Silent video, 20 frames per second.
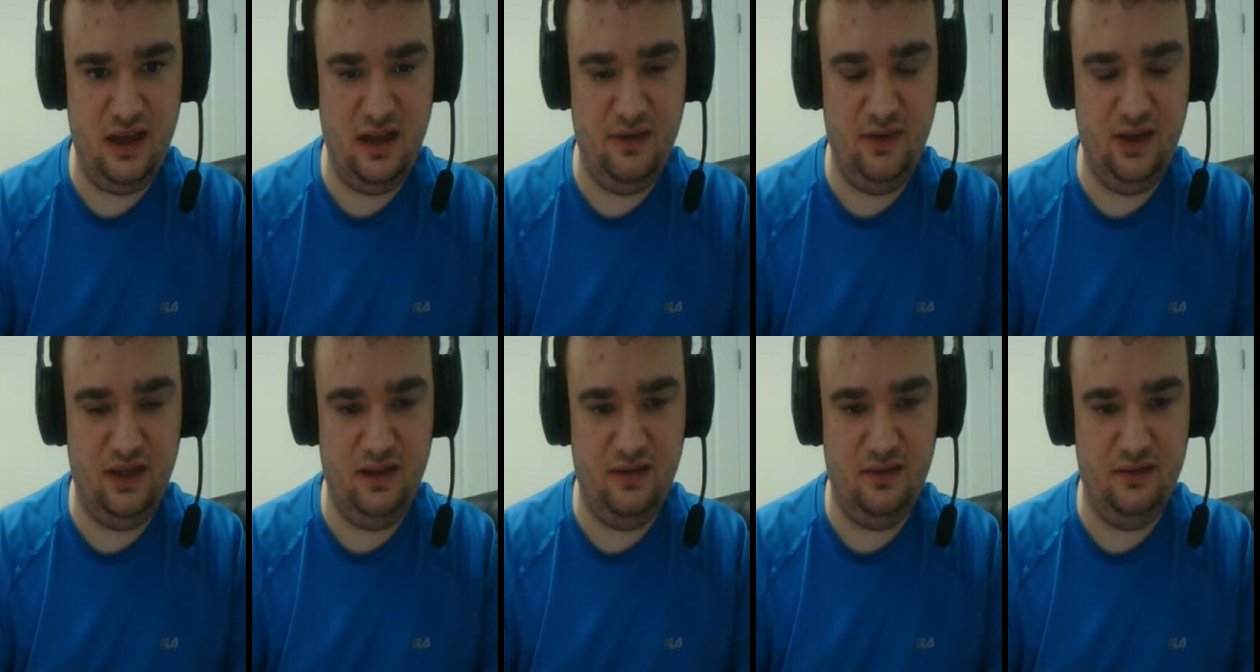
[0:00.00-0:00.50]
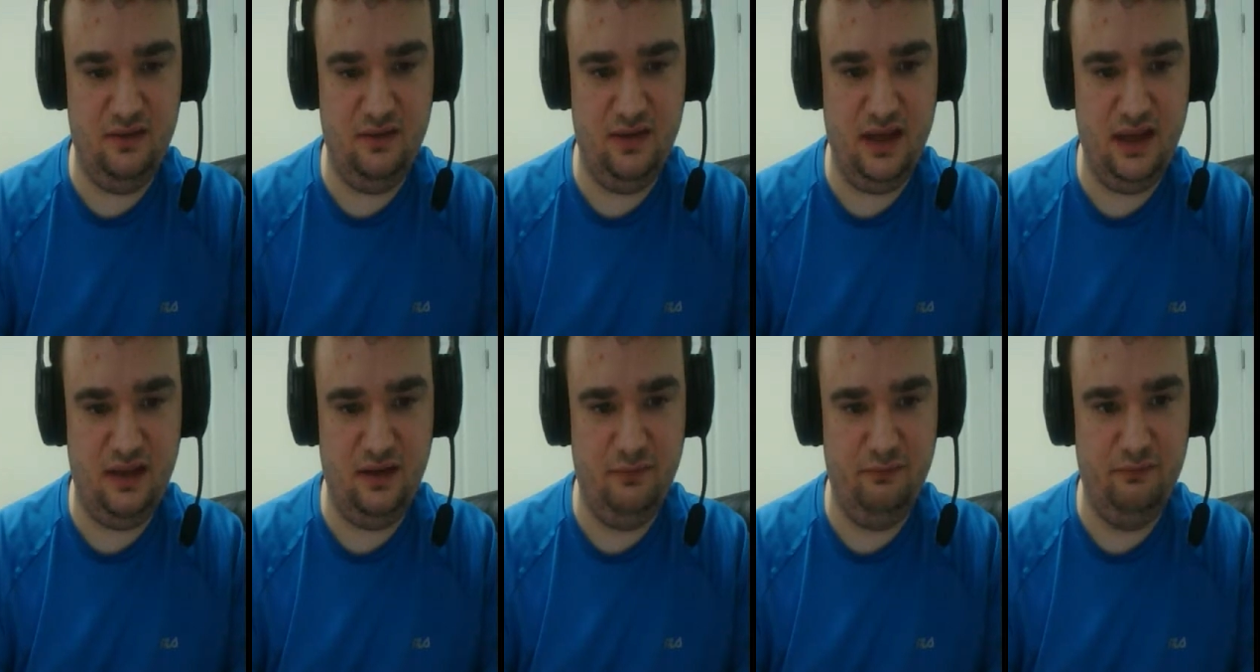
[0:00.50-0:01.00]
having
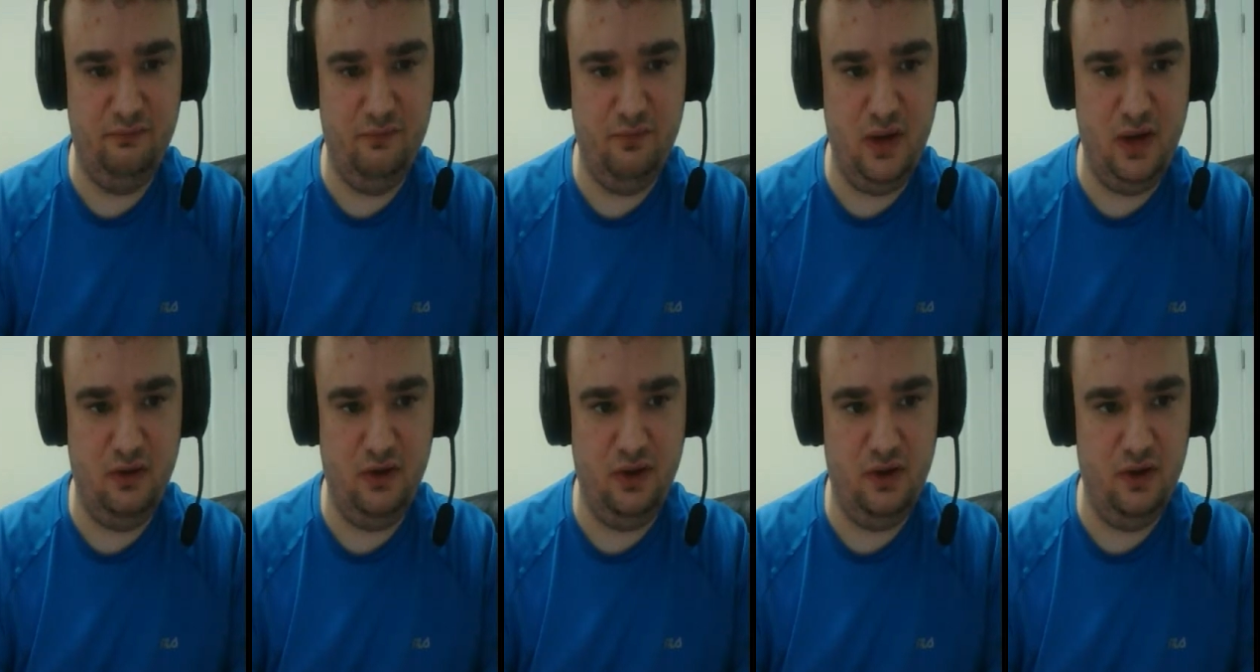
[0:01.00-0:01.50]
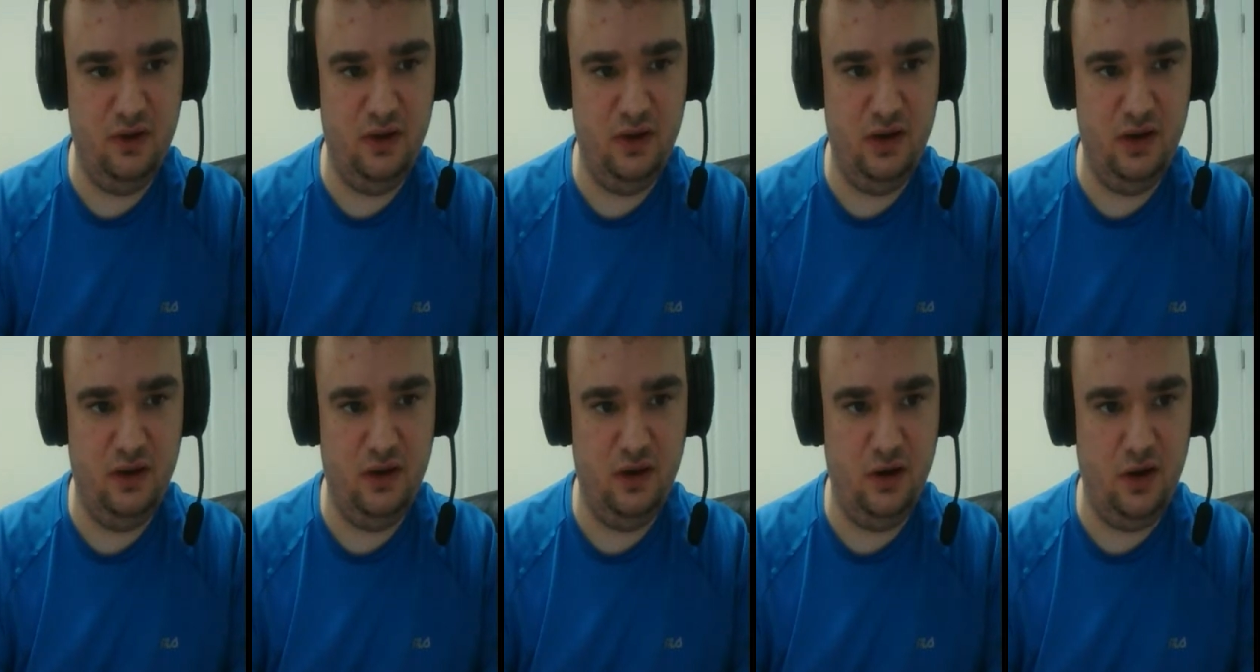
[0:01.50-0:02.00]
like a very good
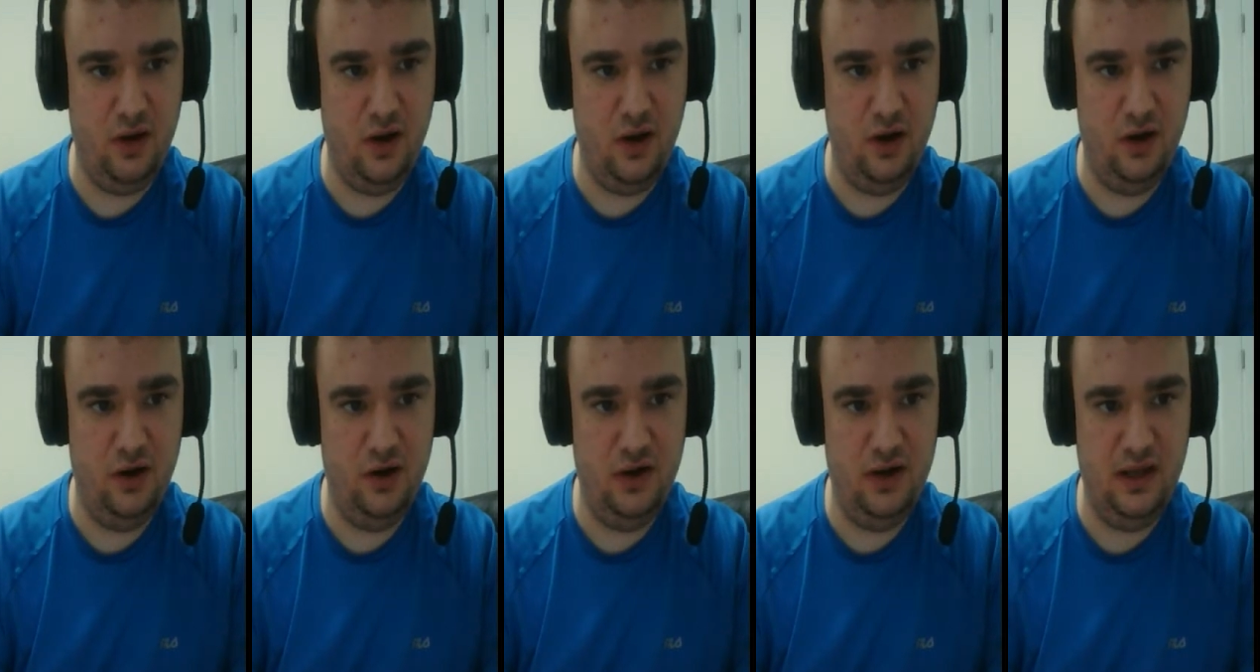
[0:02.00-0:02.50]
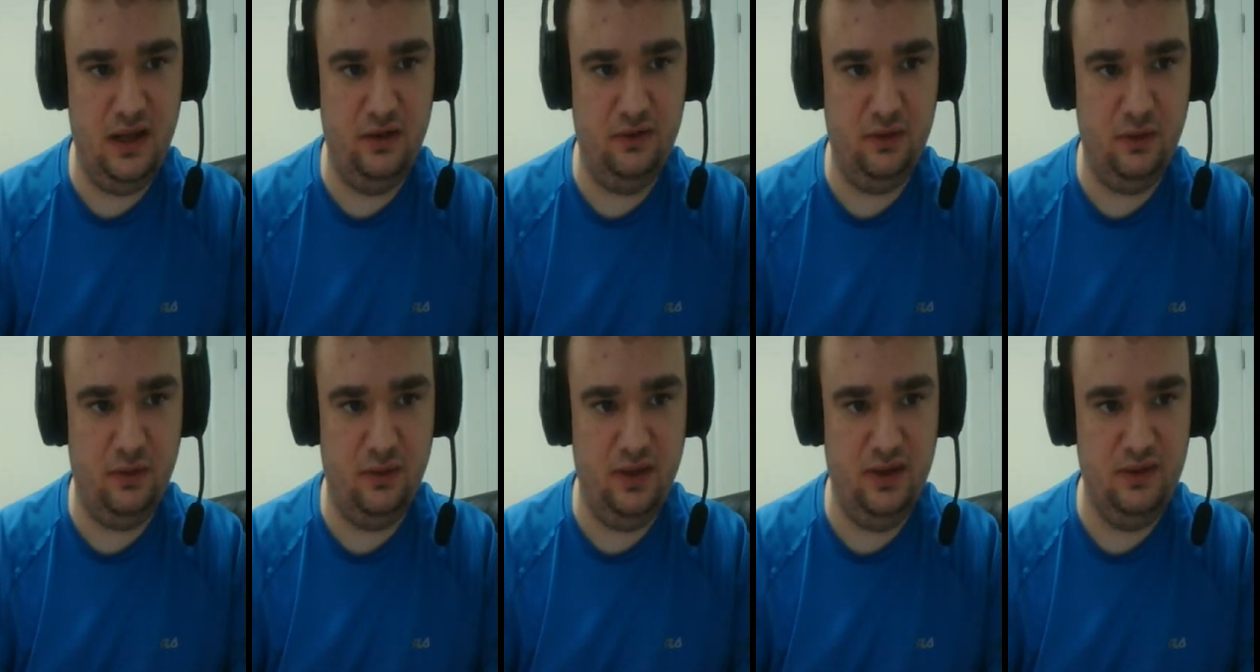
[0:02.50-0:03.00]
art as
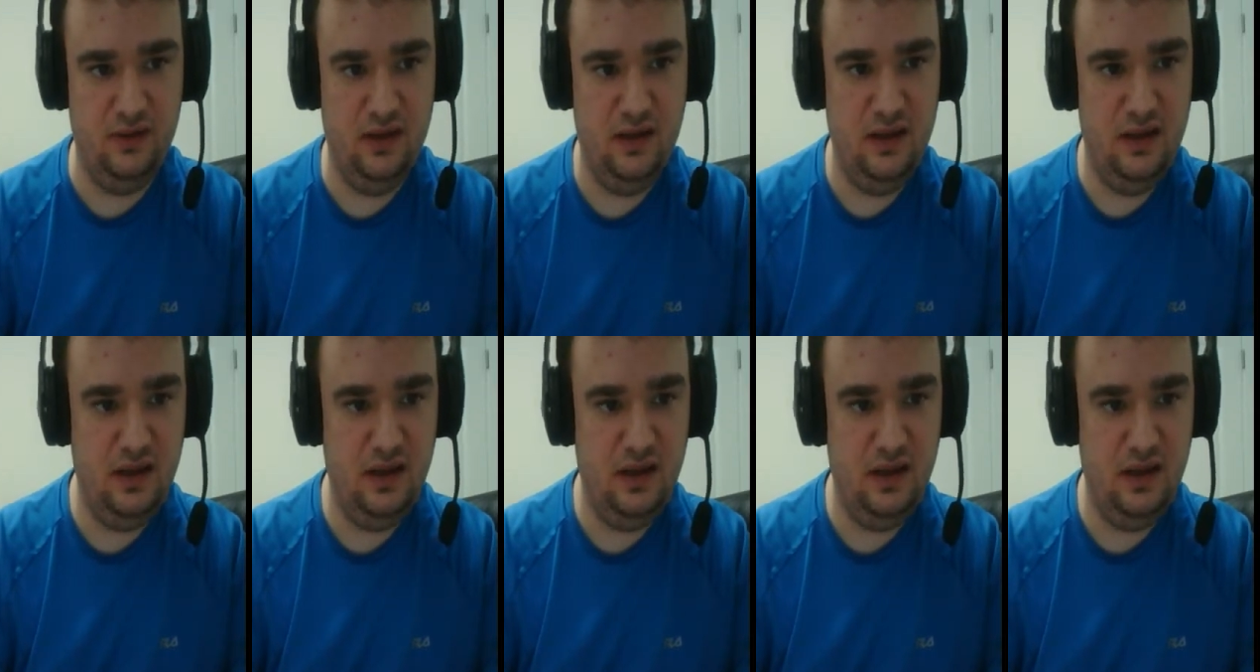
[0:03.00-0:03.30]
always.